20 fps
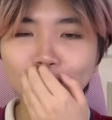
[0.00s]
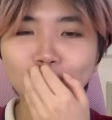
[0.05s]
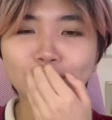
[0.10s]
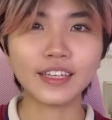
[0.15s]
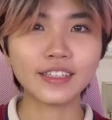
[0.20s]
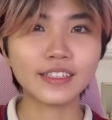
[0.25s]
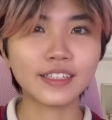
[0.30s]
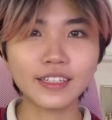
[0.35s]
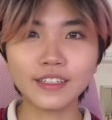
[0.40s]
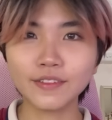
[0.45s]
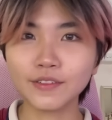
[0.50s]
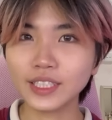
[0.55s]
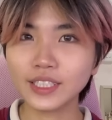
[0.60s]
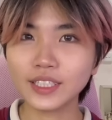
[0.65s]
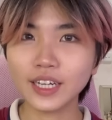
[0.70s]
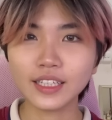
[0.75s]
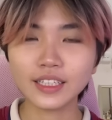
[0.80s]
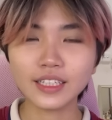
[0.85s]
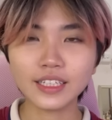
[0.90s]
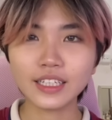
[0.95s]
And he was
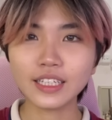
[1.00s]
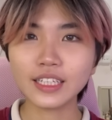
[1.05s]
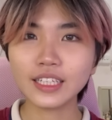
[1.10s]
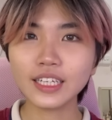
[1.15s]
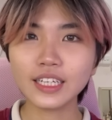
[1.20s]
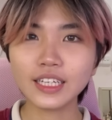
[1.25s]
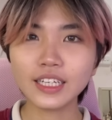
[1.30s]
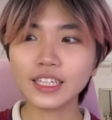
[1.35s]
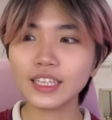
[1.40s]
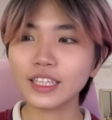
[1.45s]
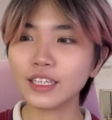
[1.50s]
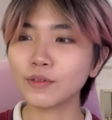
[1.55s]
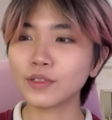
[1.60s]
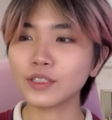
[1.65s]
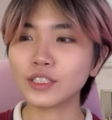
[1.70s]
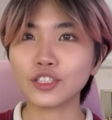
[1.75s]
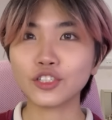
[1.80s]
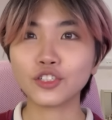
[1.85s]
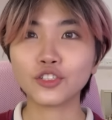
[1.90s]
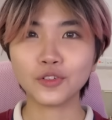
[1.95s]
done eating, he was
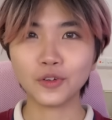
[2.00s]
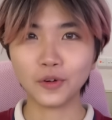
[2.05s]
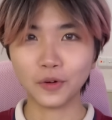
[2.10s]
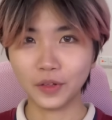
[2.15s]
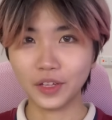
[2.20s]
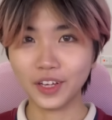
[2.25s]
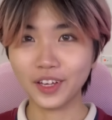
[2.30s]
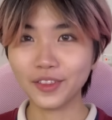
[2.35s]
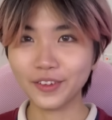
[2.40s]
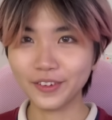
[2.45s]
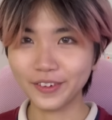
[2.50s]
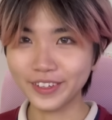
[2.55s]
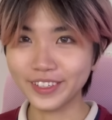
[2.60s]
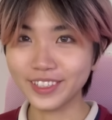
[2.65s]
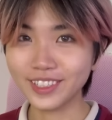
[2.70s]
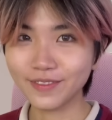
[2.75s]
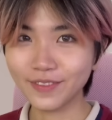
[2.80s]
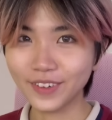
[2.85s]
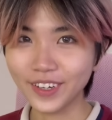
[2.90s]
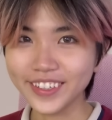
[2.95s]
just scrolling through
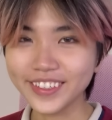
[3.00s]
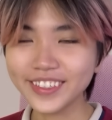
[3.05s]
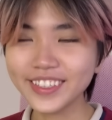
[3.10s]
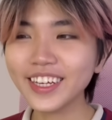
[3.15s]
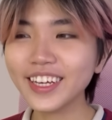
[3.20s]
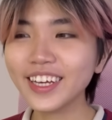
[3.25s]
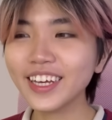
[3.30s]
his phone.